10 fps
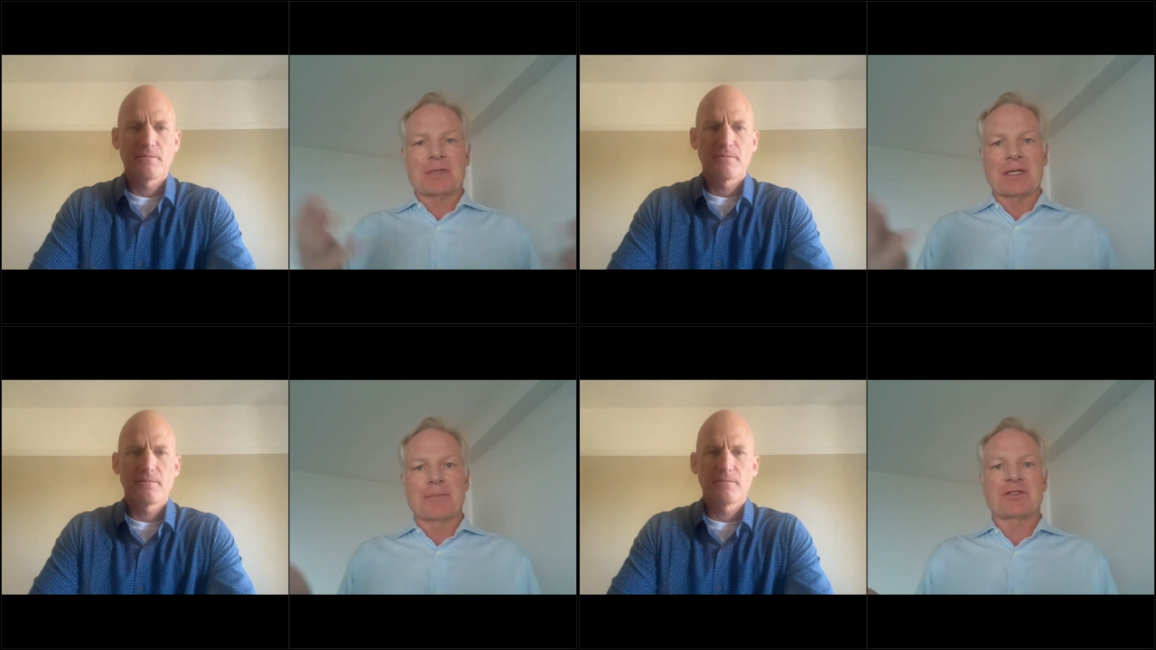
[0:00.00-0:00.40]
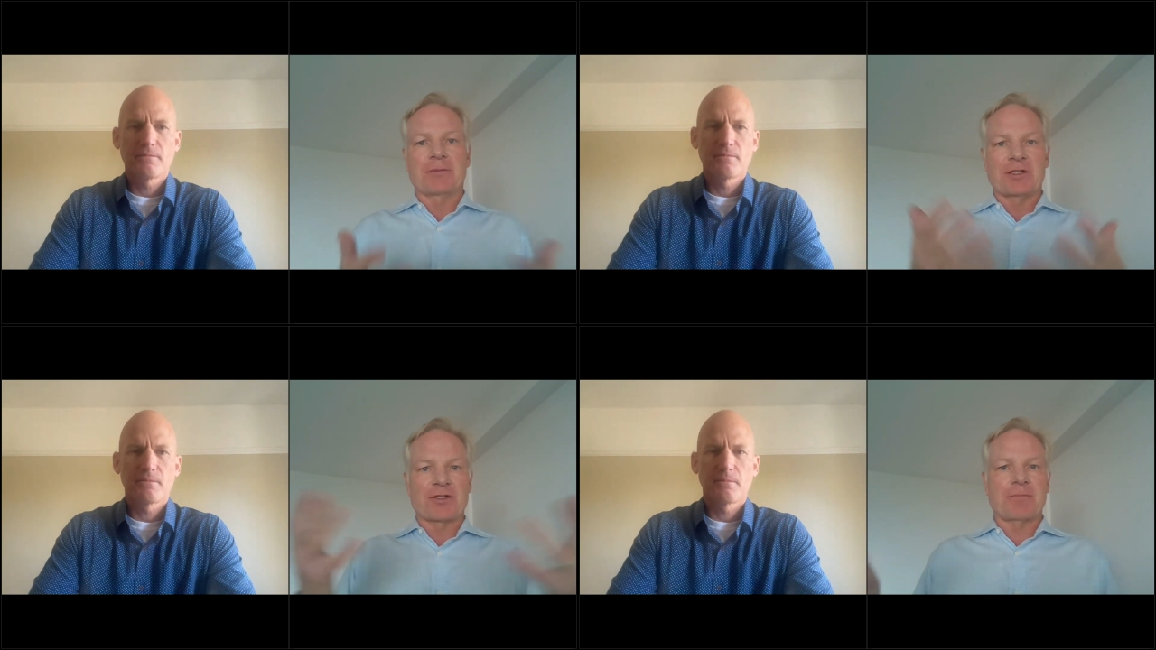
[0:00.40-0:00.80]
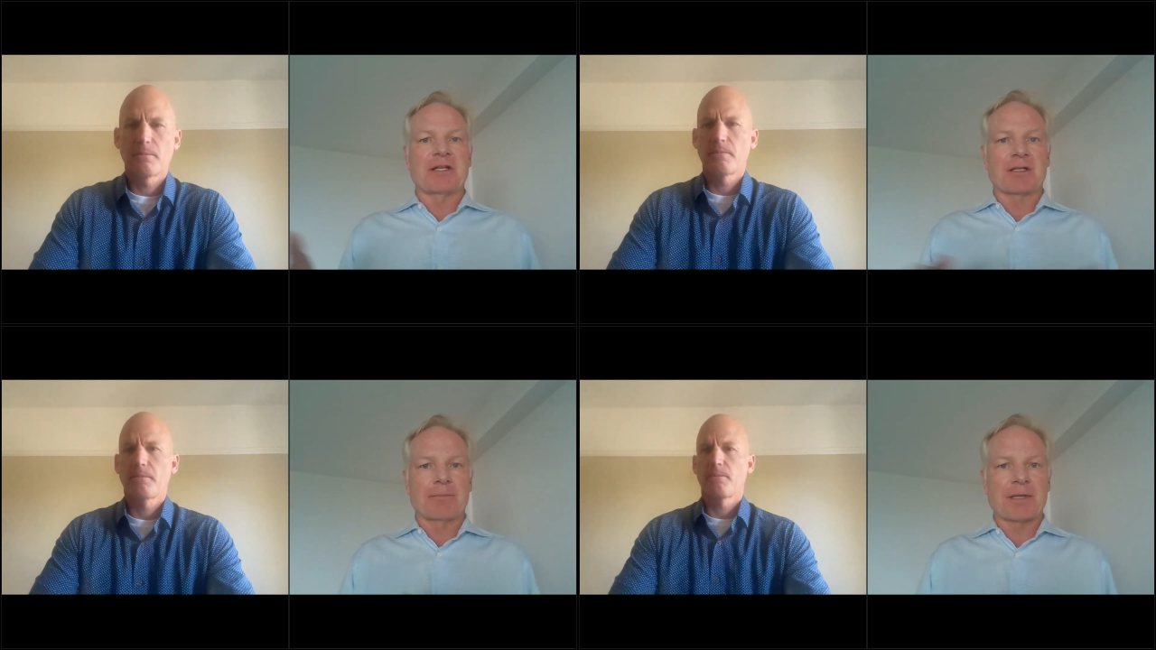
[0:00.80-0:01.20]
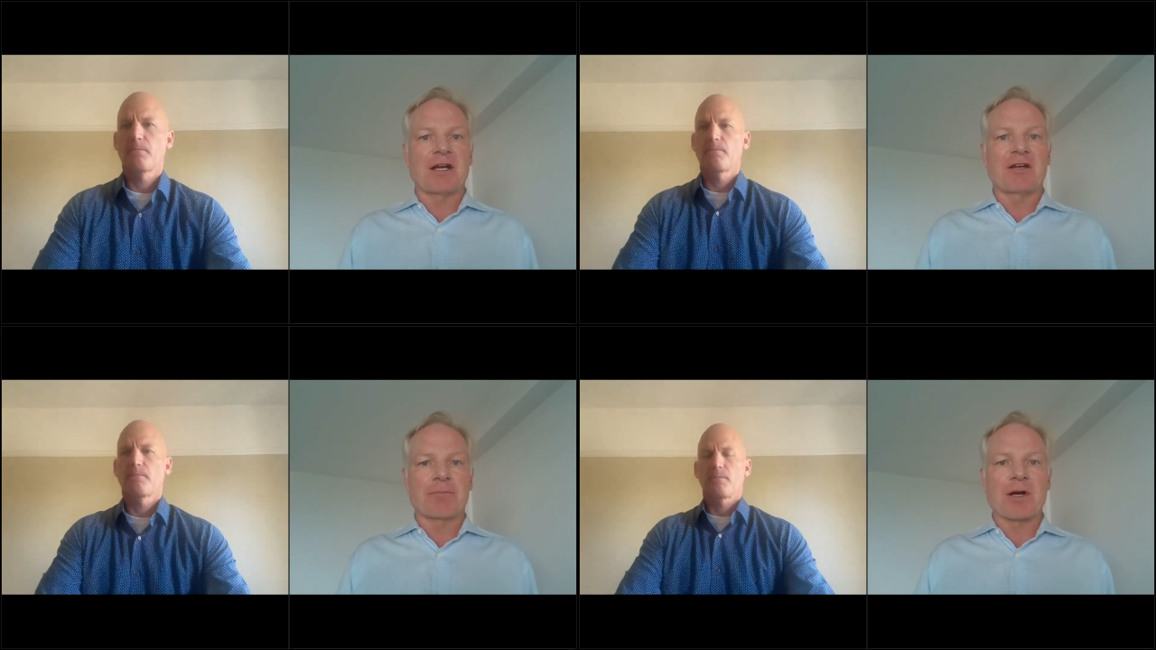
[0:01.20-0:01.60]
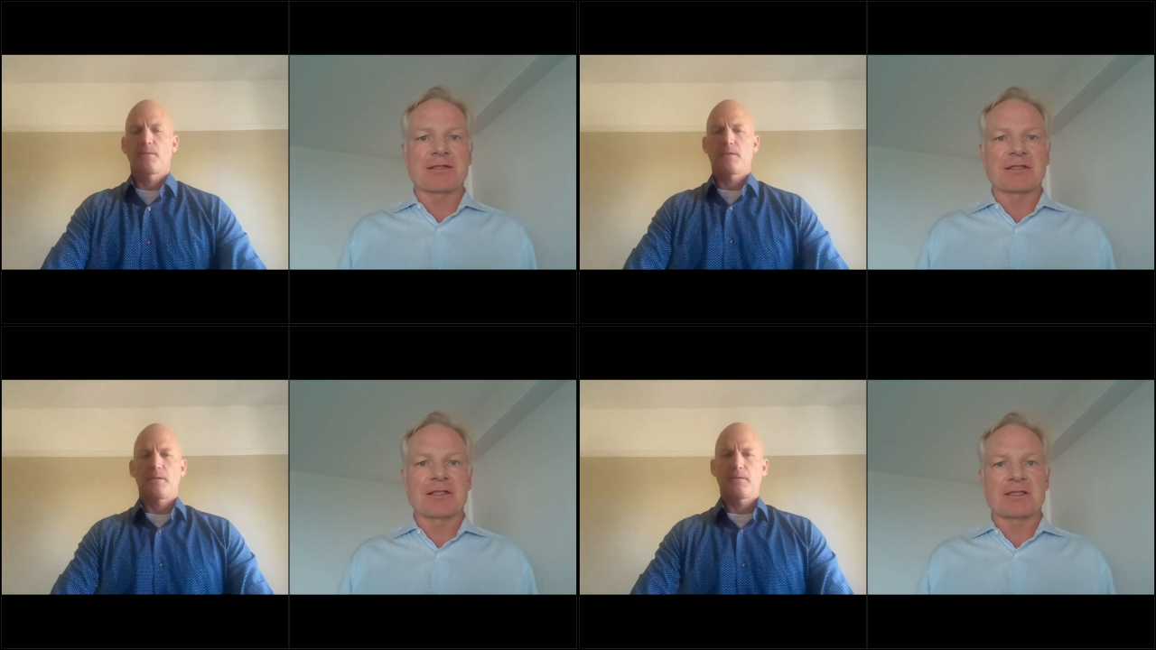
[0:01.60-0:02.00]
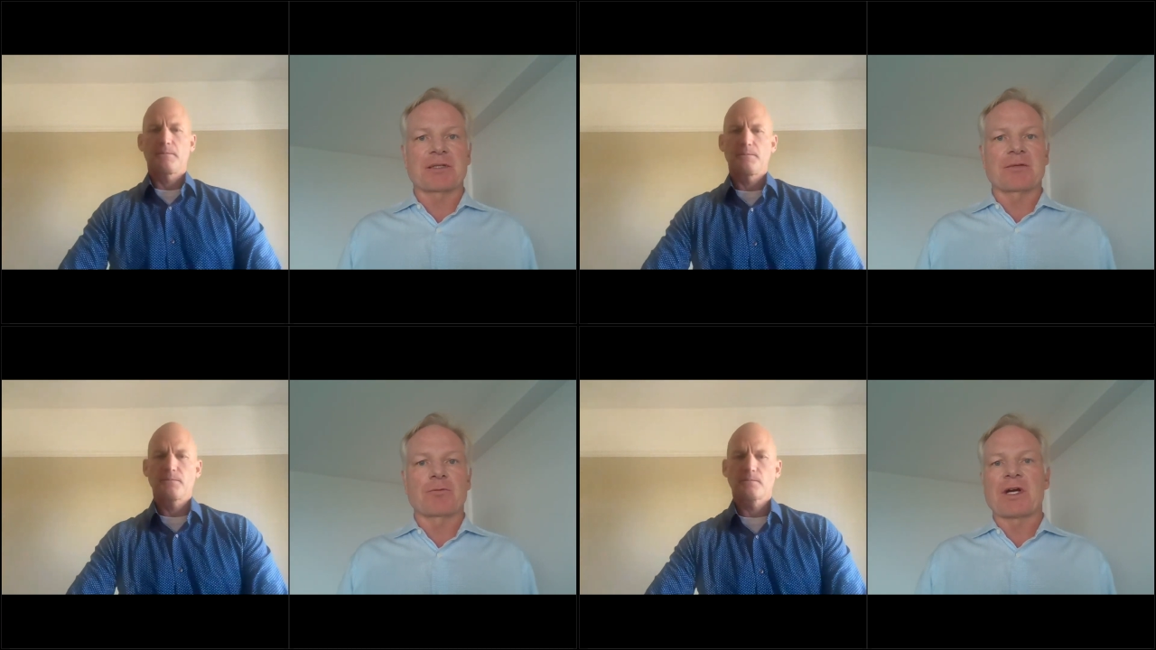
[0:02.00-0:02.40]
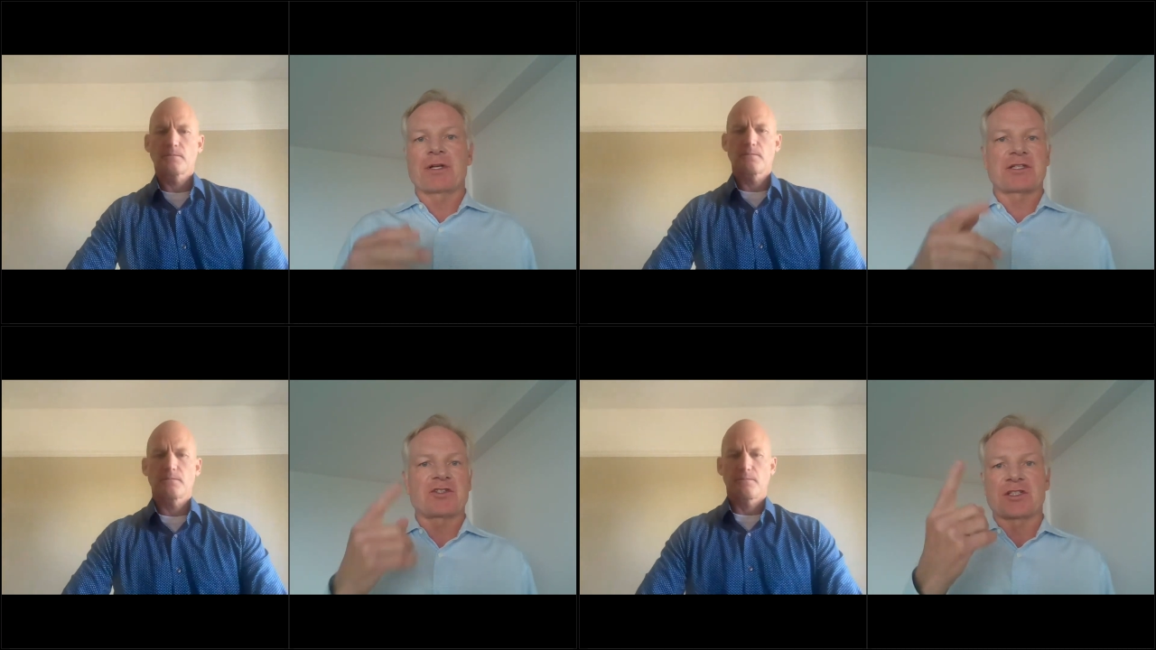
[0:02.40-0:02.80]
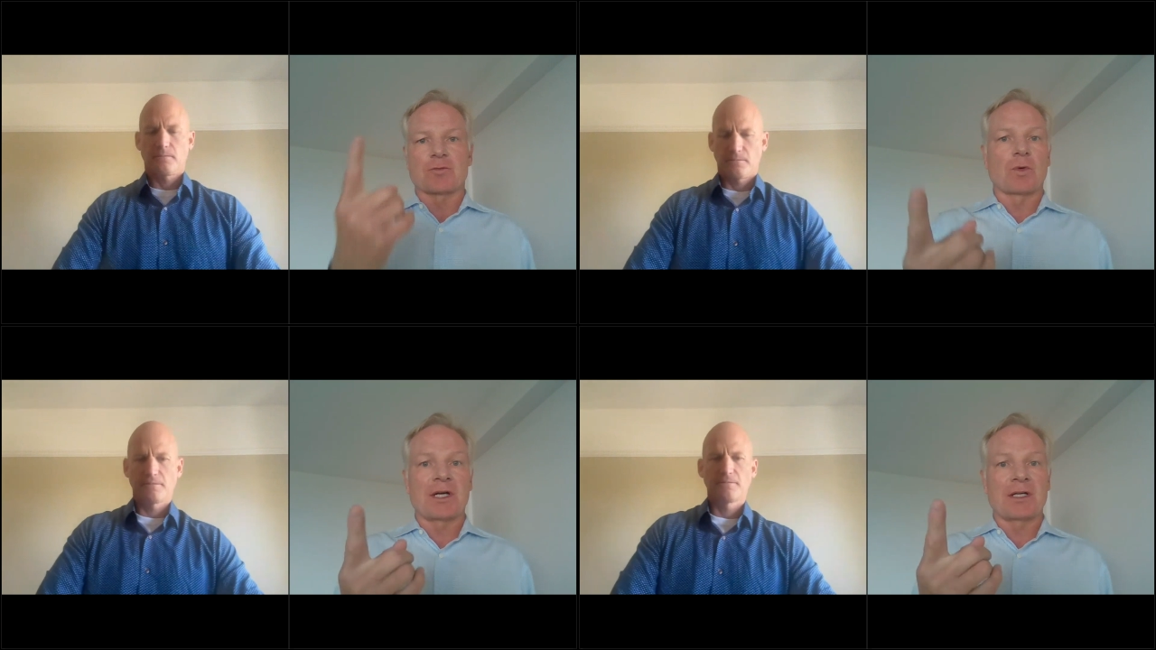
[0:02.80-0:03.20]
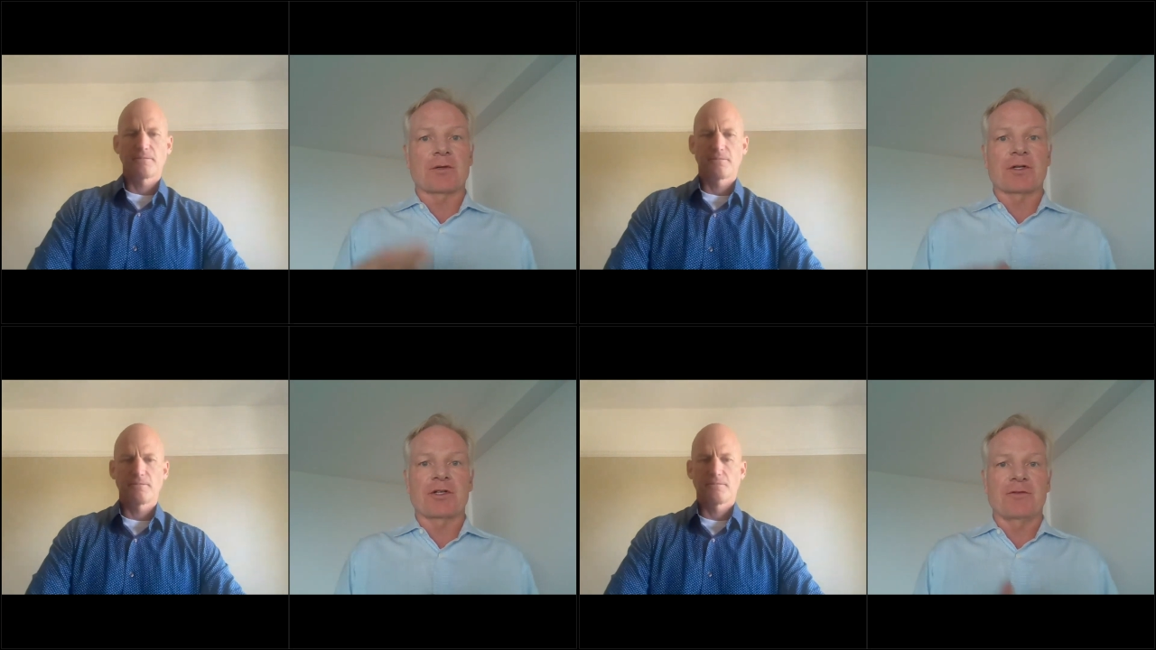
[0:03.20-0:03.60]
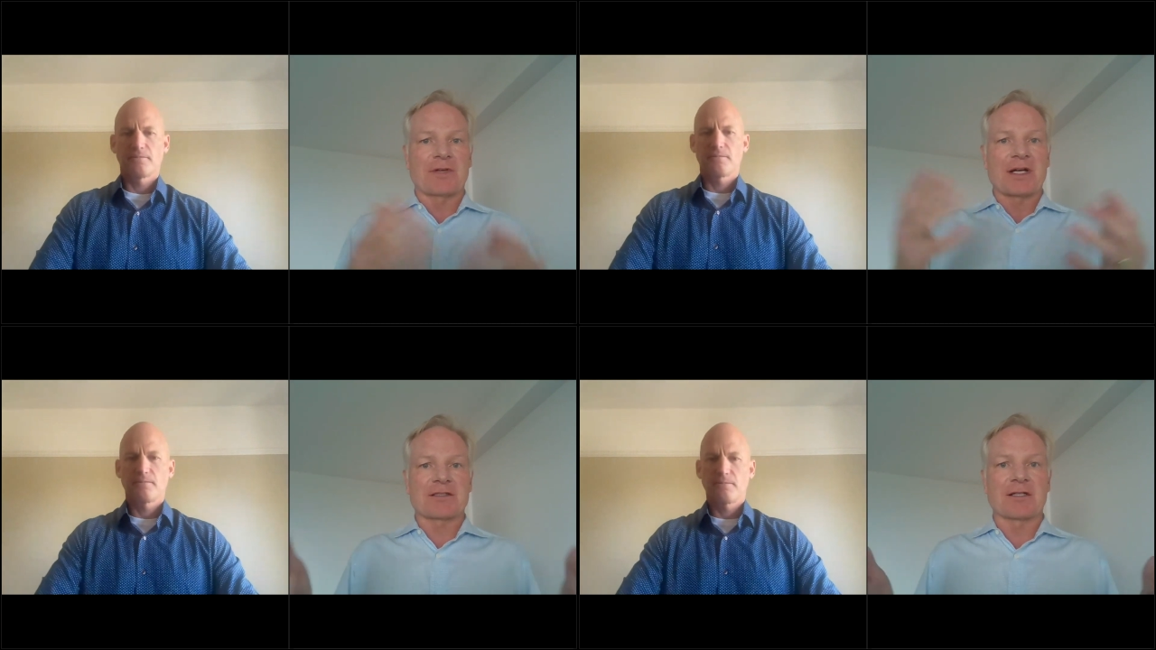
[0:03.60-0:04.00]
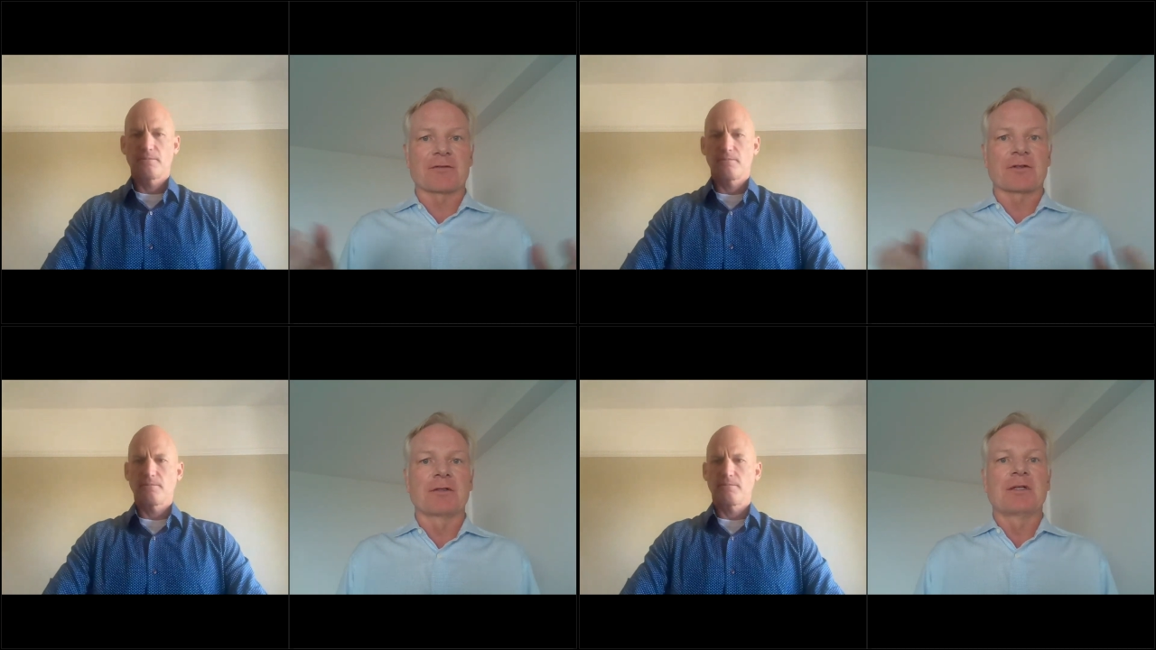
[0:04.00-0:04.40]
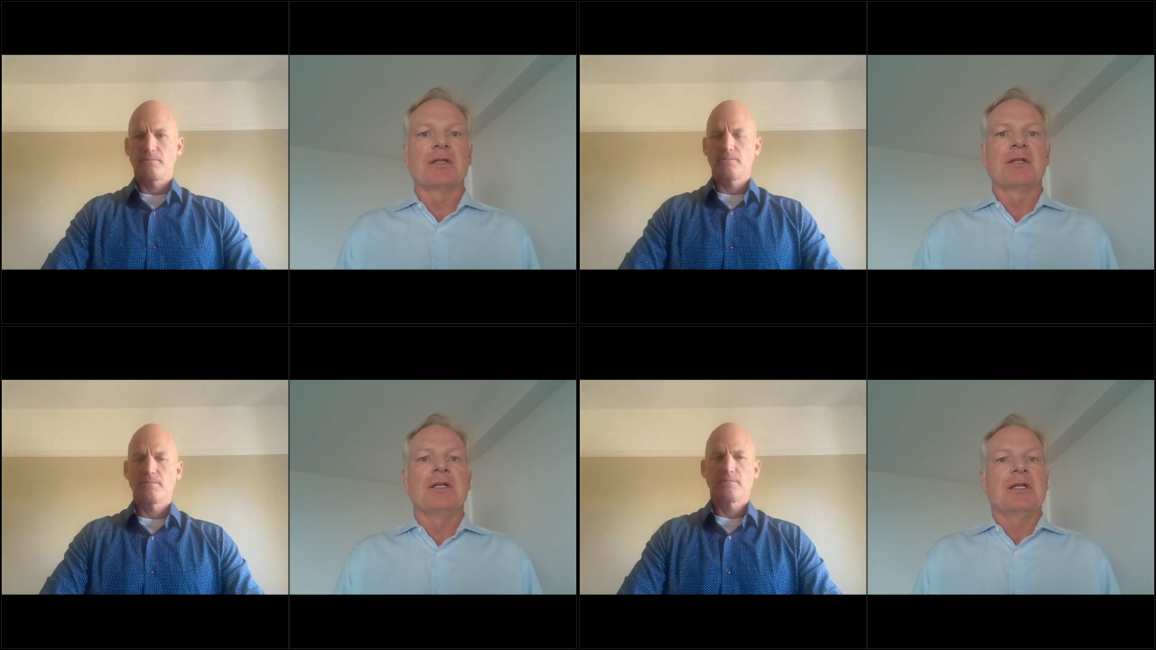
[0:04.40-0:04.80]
Speaker 1: them. And I'm, I'm assuming there's been a competitive process, but whether it's just one or you've got several,